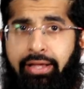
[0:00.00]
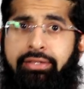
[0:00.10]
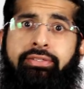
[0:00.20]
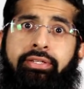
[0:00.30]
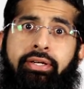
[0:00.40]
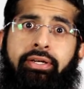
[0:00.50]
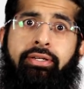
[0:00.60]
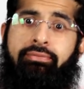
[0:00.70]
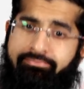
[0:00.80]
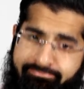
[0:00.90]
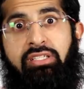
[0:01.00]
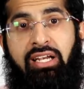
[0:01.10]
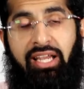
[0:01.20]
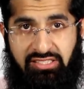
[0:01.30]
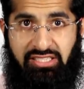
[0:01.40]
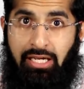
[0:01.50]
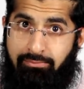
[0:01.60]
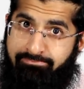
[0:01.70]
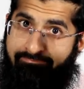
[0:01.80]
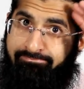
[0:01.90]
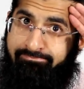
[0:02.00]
And uh, until next time,